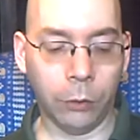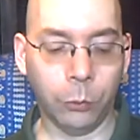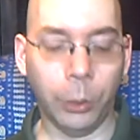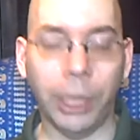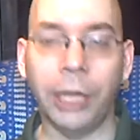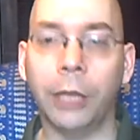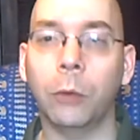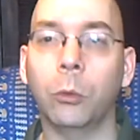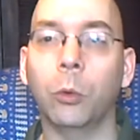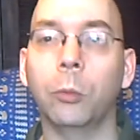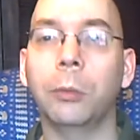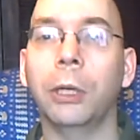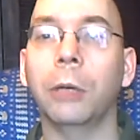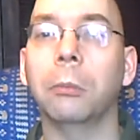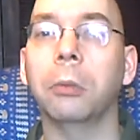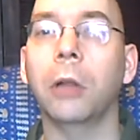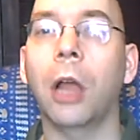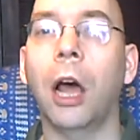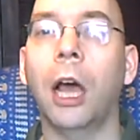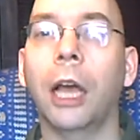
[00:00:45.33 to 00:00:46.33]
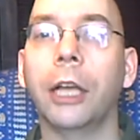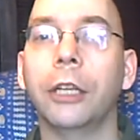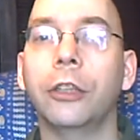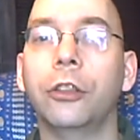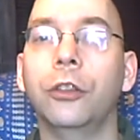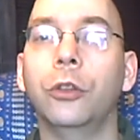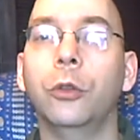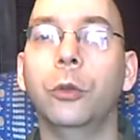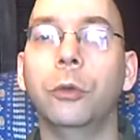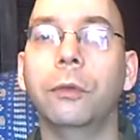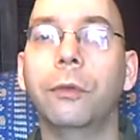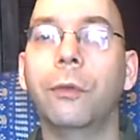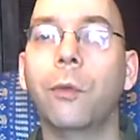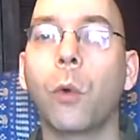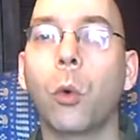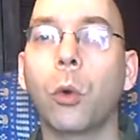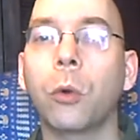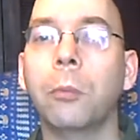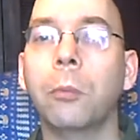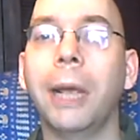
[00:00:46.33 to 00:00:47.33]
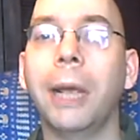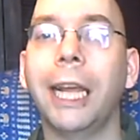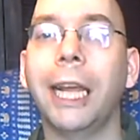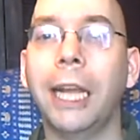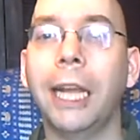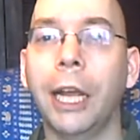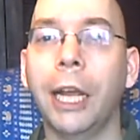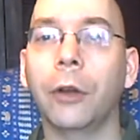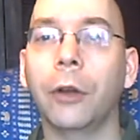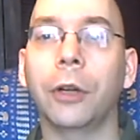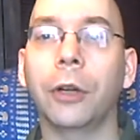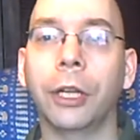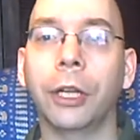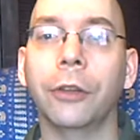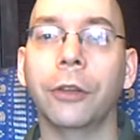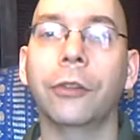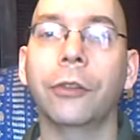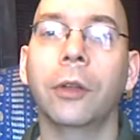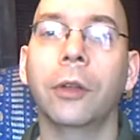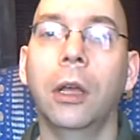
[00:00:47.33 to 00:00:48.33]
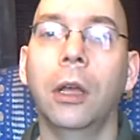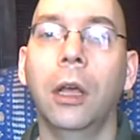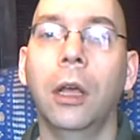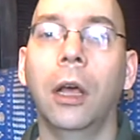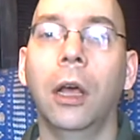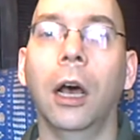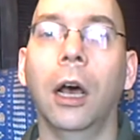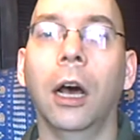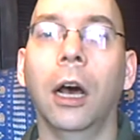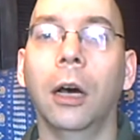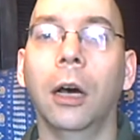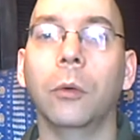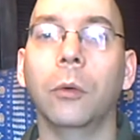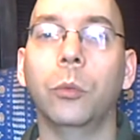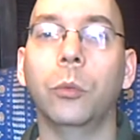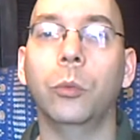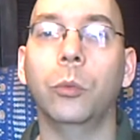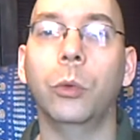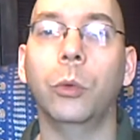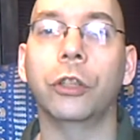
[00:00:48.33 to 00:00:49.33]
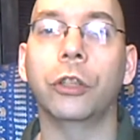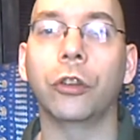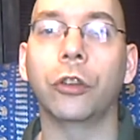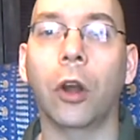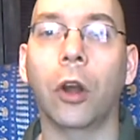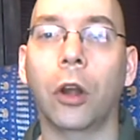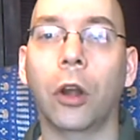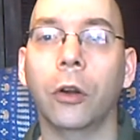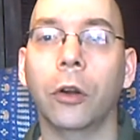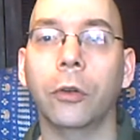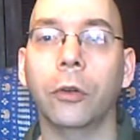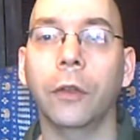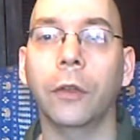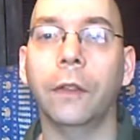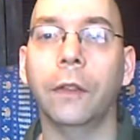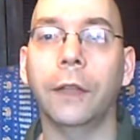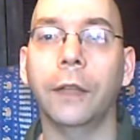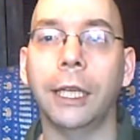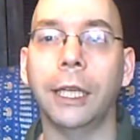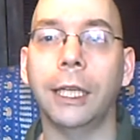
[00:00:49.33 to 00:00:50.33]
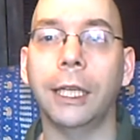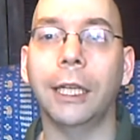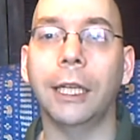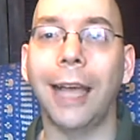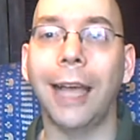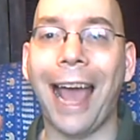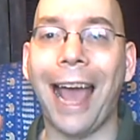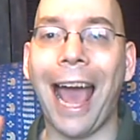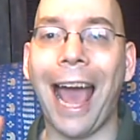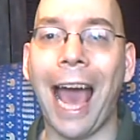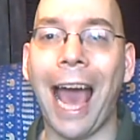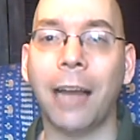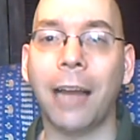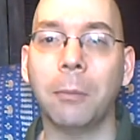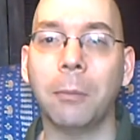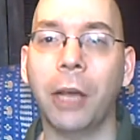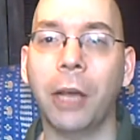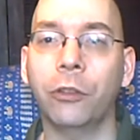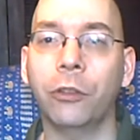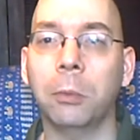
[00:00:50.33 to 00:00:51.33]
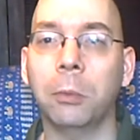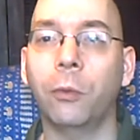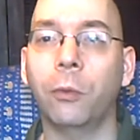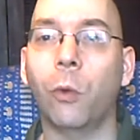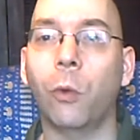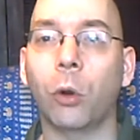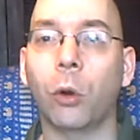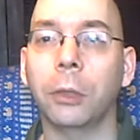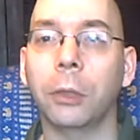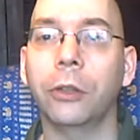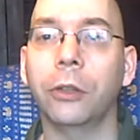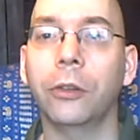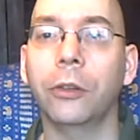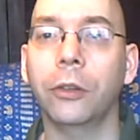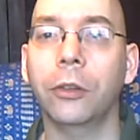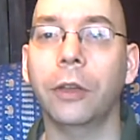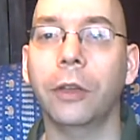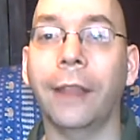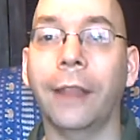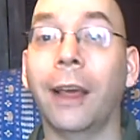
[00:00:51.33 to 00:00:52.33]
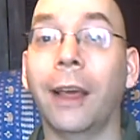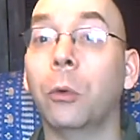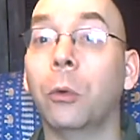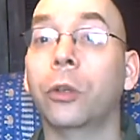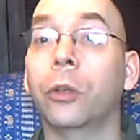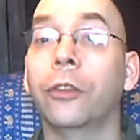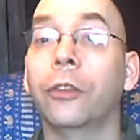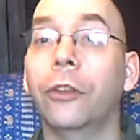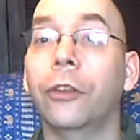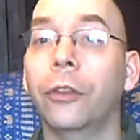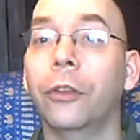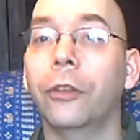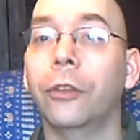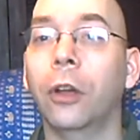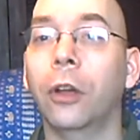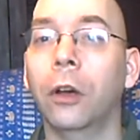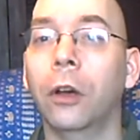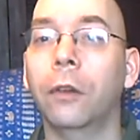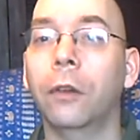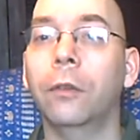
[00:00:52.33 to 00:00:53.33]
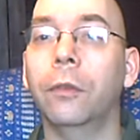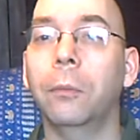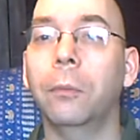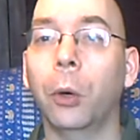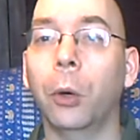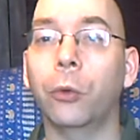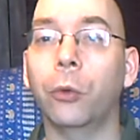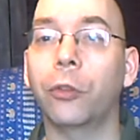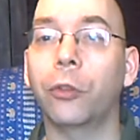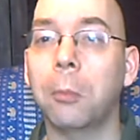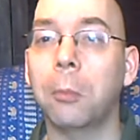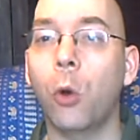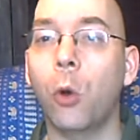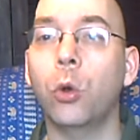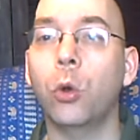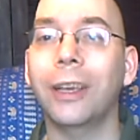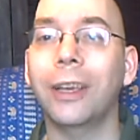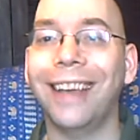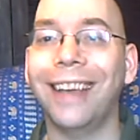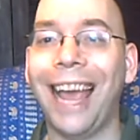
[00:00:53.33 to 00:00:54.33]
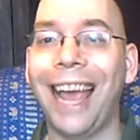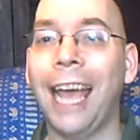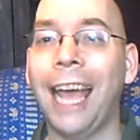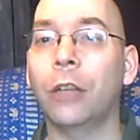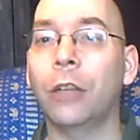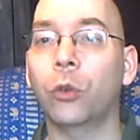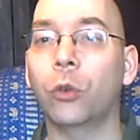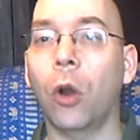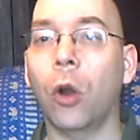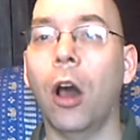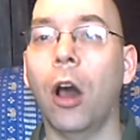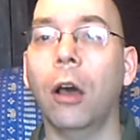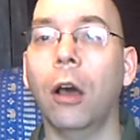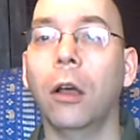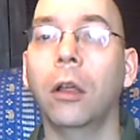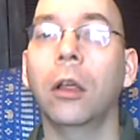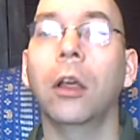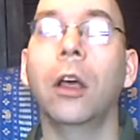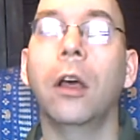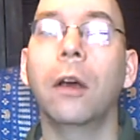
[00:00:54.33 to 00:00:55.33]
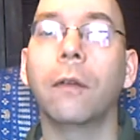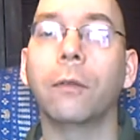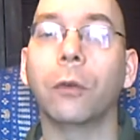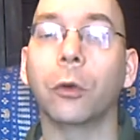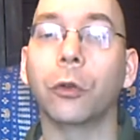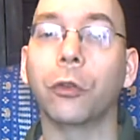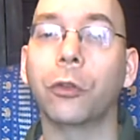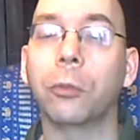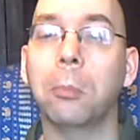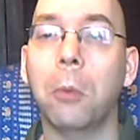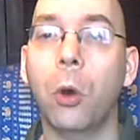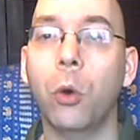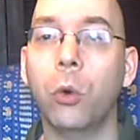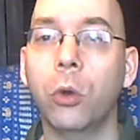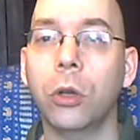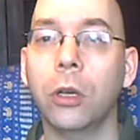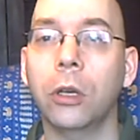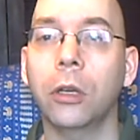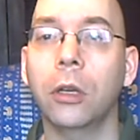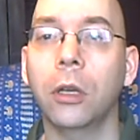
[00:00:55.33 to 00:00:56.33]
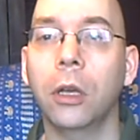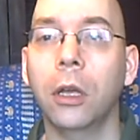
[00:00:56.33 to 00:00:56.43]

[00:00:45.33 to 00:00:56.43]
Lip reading: rating will be applied to 4 main areas, which are the atomizer performance, and that will consist of both smoke and draw. For smoke,